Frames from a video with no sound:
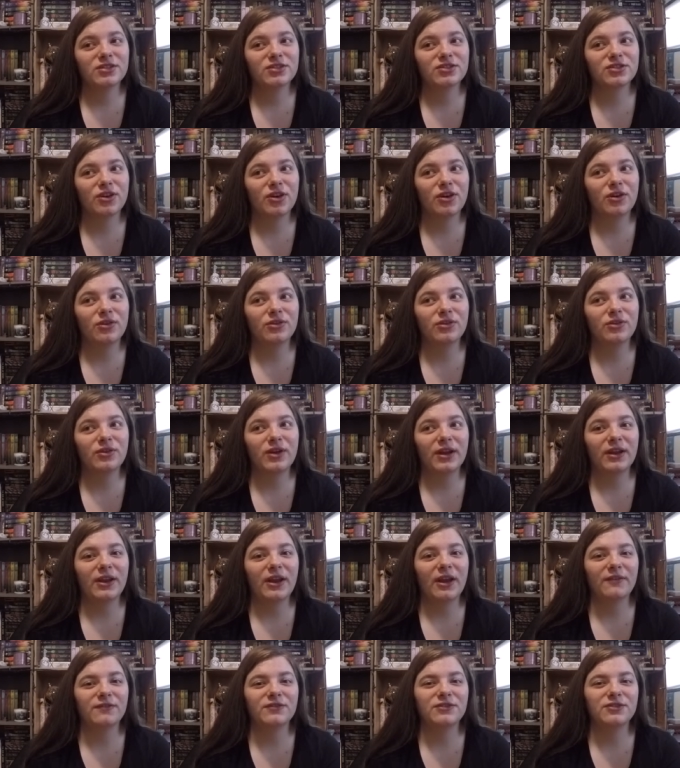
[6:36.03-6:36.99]
so you kind
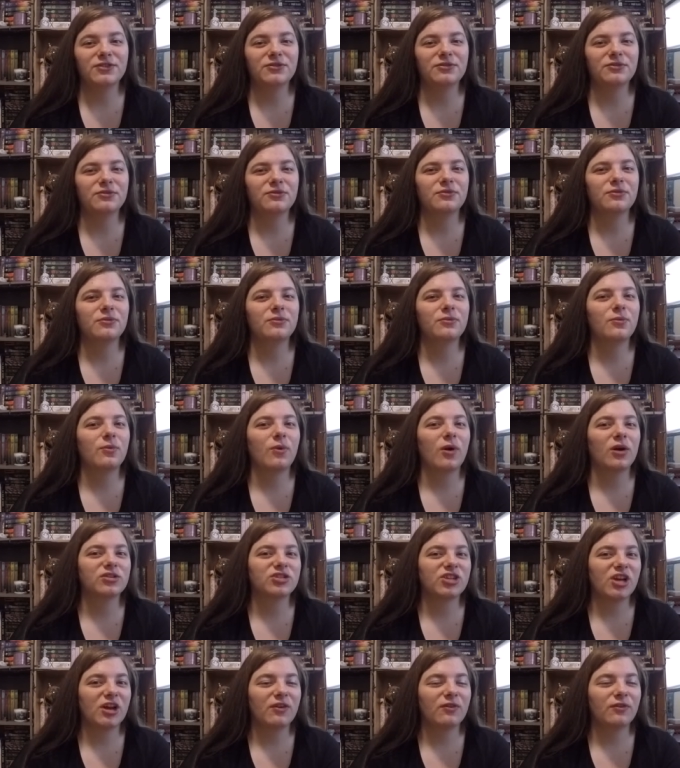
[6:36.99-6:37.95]
of have to
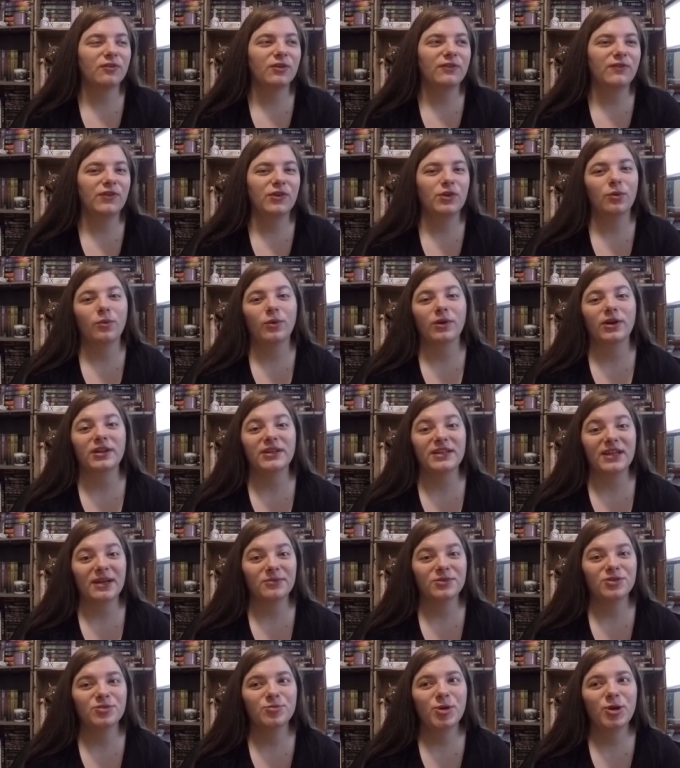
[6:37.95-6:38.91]
watch out if you don't want a
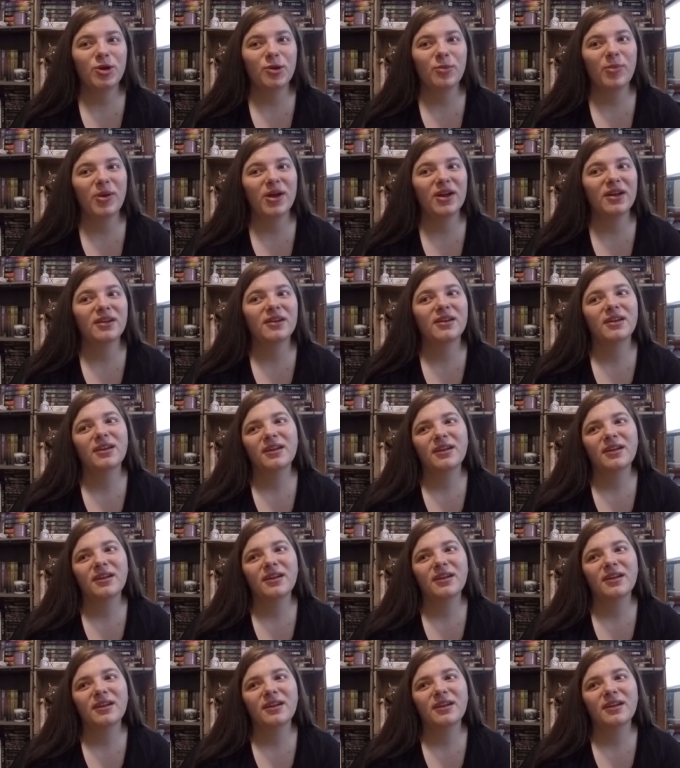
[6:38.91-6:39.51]
damaged book, but